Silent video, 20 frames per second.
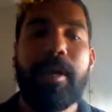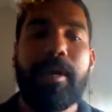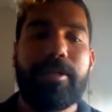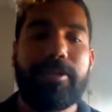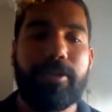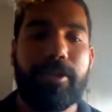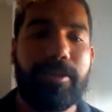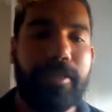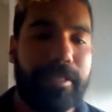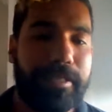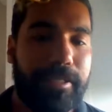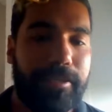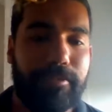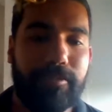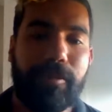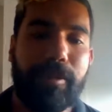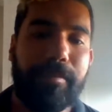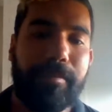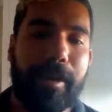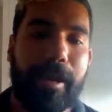So this is
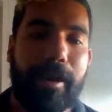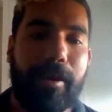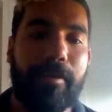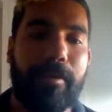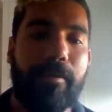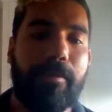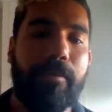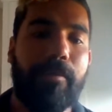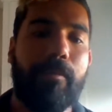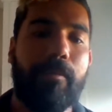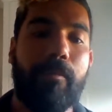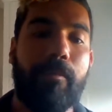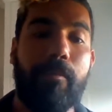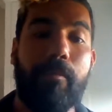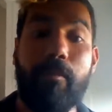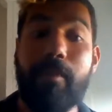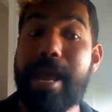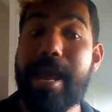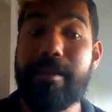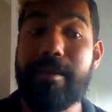all about
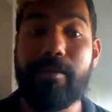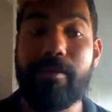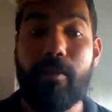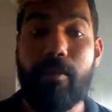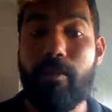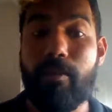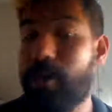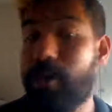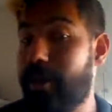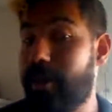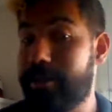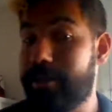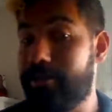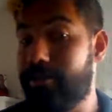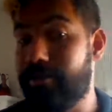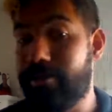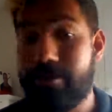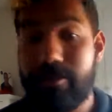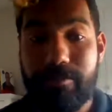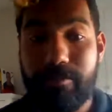when or why
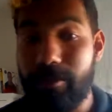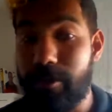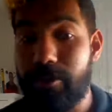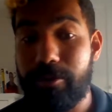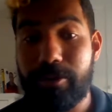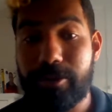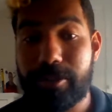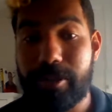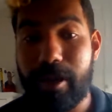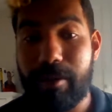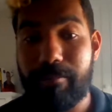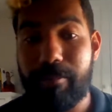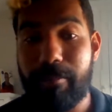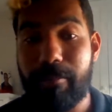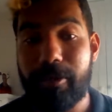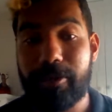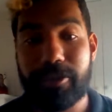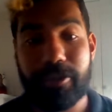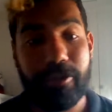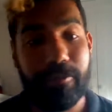will you start
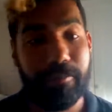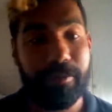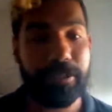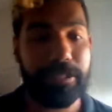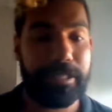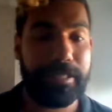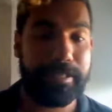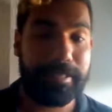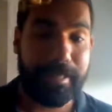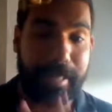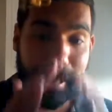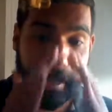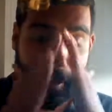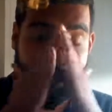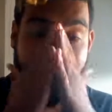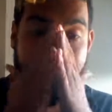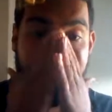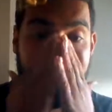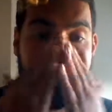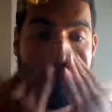promoting your presence
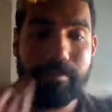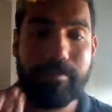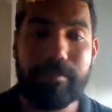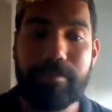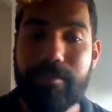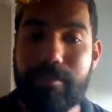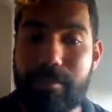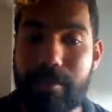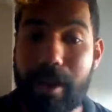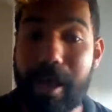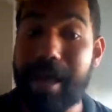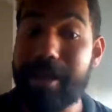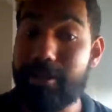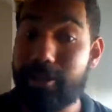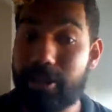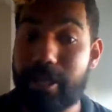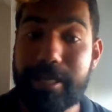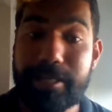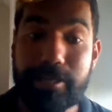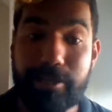at
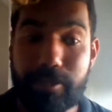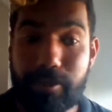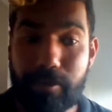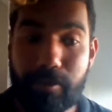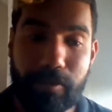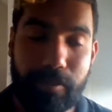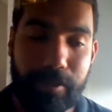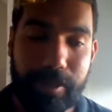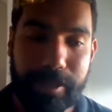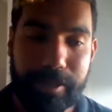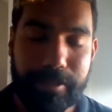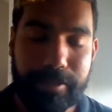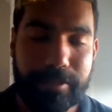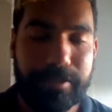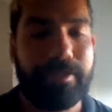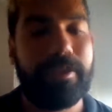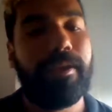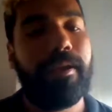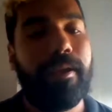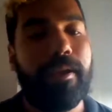Chase to your audience.